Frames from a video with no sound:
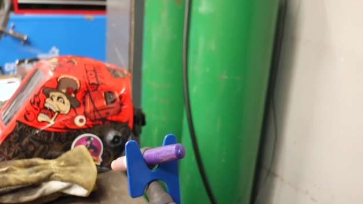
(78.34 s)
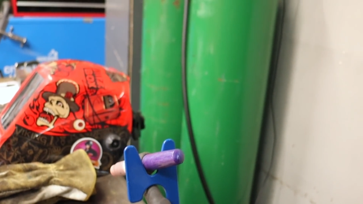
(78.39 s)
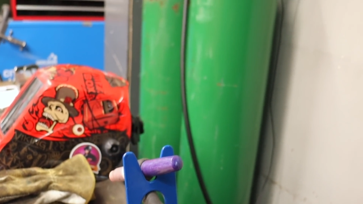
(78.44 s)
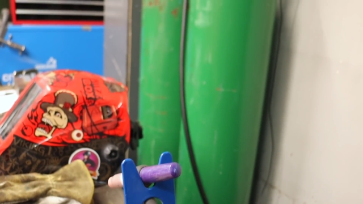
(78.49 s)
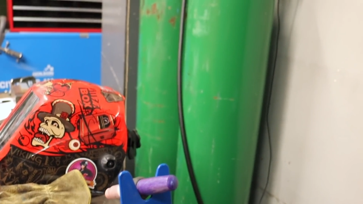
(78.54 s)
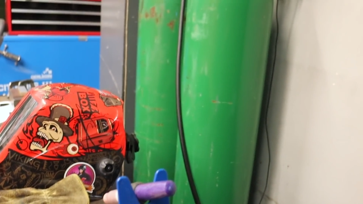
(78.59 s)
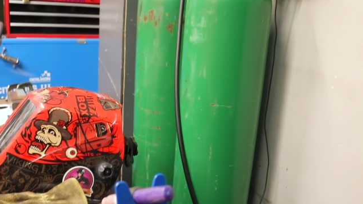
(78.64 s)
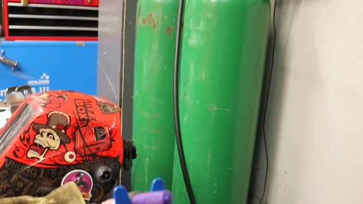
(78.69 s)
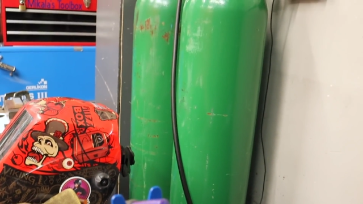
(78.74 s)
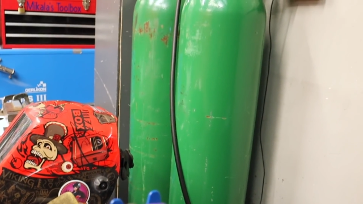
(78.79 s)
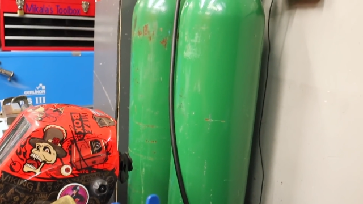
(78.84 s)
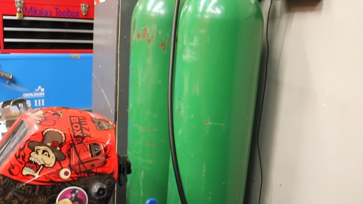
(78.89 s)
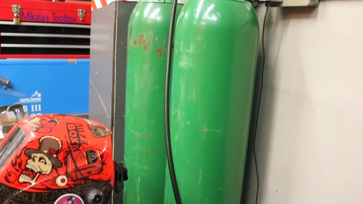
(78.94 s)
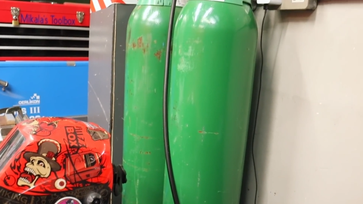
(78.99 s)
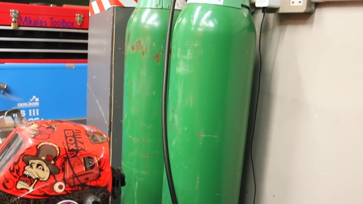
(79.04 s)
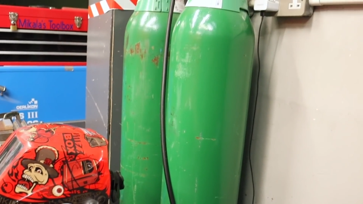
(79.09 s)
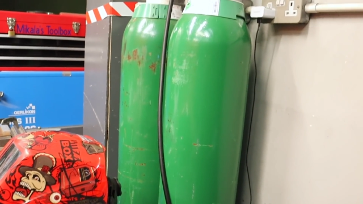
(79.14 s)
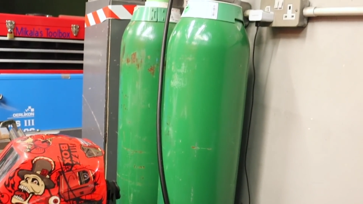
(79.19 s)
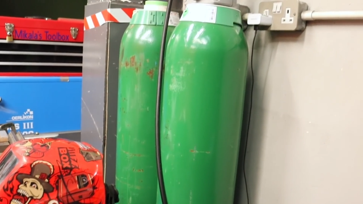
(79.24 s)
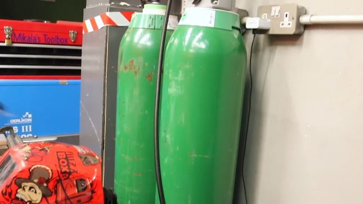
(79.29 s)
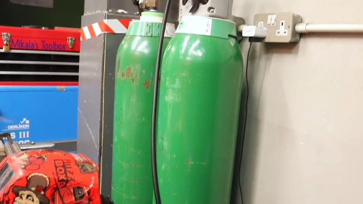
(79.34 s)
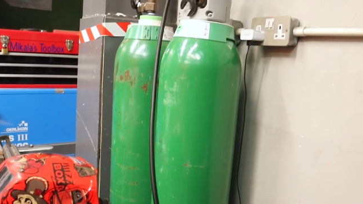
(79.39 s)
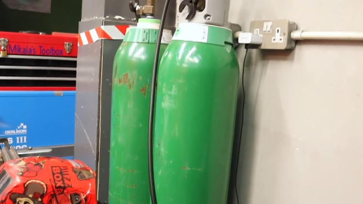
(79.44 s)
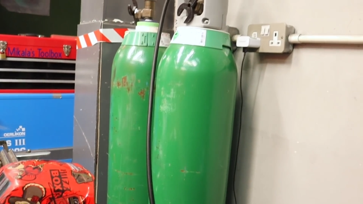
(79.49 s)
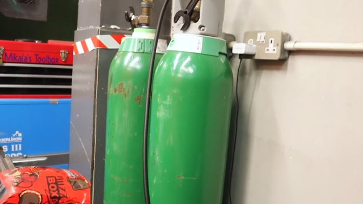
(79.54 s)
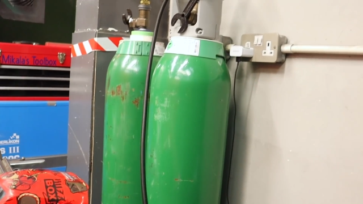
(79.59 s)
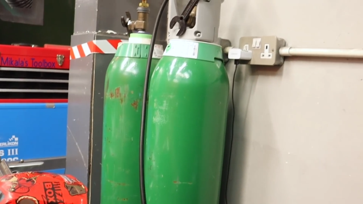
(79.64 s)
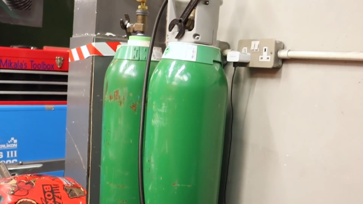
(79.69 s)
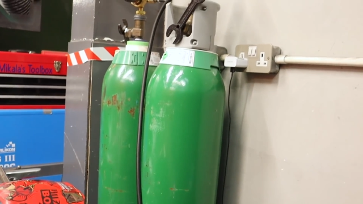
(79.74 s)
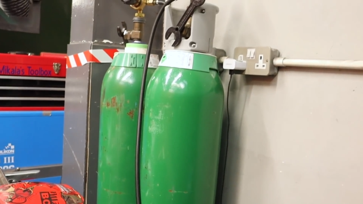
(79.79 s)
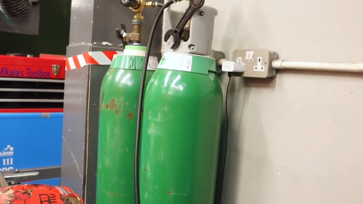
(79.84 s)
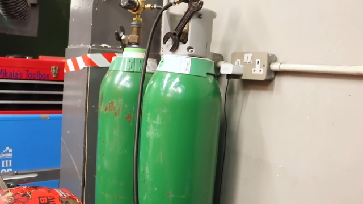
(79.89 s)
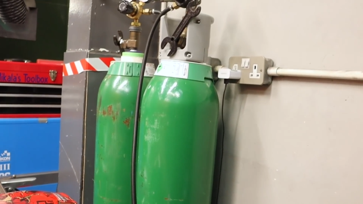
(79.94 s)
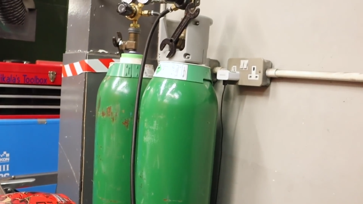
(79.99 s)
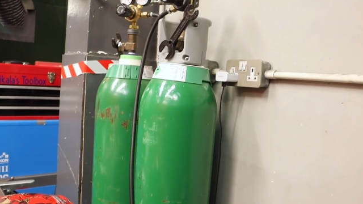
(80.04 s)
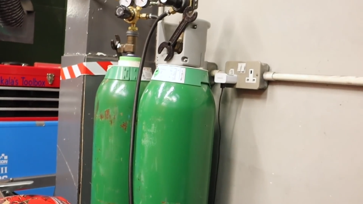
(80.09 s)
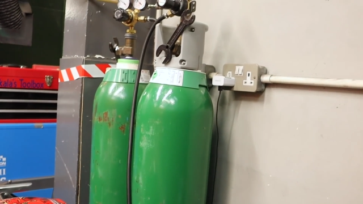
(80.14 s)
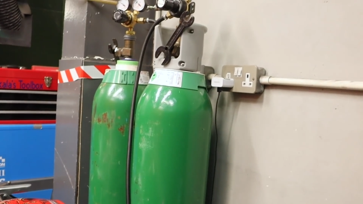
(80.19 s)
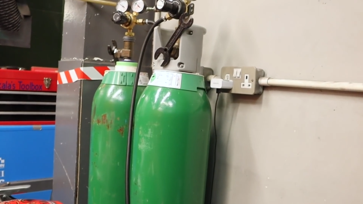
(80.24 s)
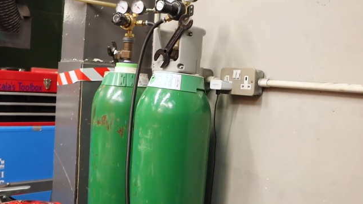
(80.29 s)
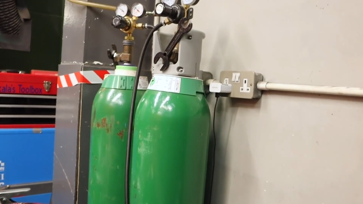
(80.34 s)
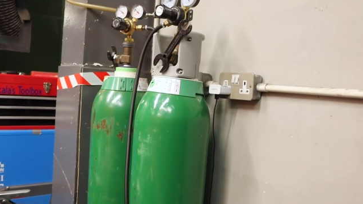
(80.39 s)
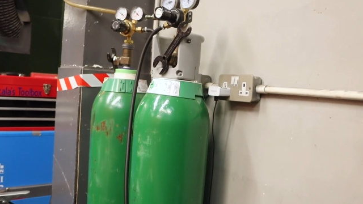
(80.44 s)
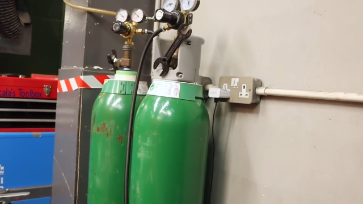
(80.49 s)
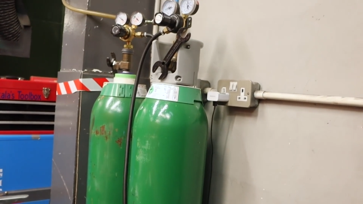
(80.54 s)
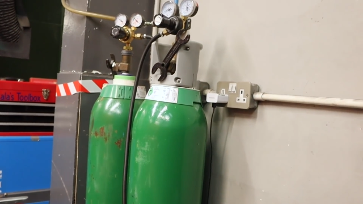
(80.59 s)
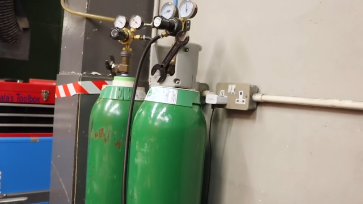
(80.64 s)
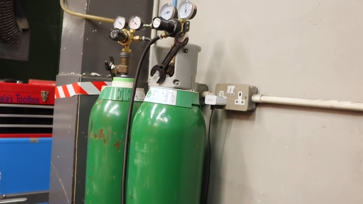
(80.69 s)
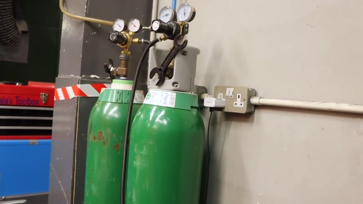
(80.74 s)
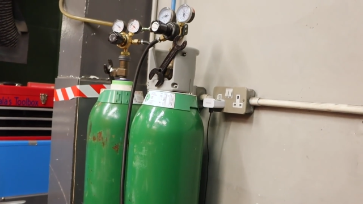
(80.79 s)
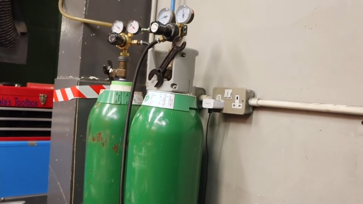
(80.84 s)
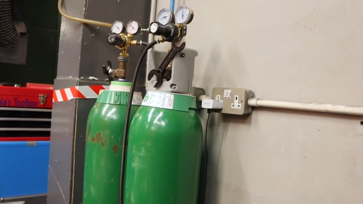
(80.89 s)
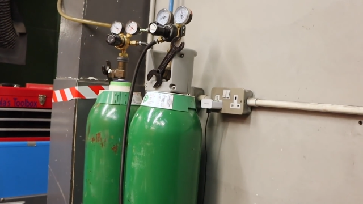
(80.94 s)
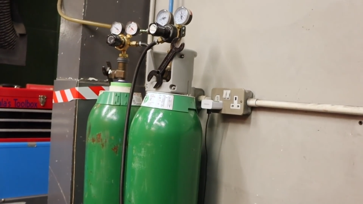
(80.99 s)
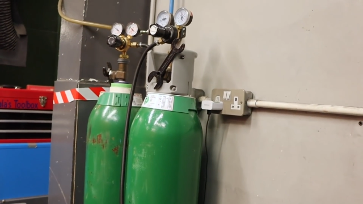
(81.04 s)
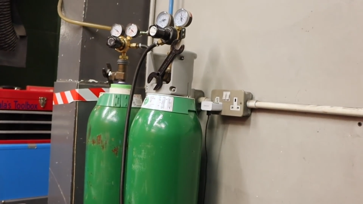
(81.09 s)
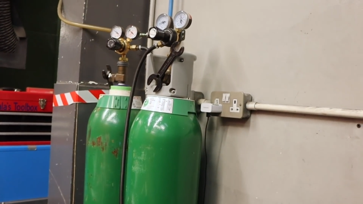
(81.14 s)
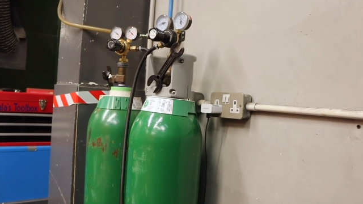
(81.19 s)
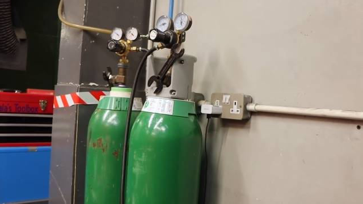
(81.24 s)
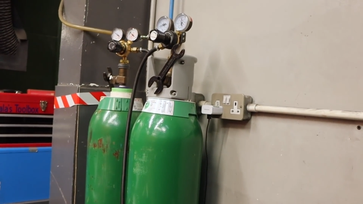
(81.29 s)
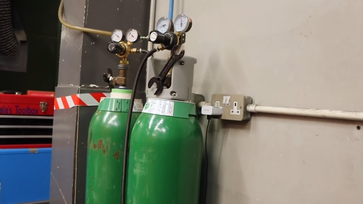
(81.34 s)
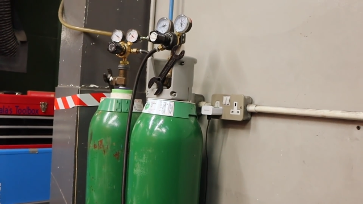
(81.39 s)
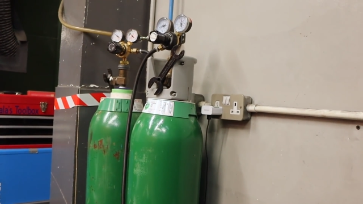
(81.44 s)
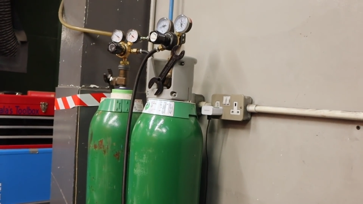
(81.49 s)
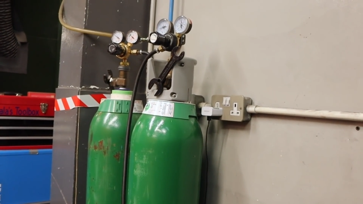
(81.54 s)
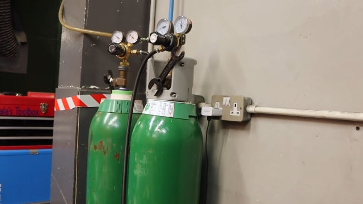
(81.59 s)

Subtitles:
[unreadable: no face in view]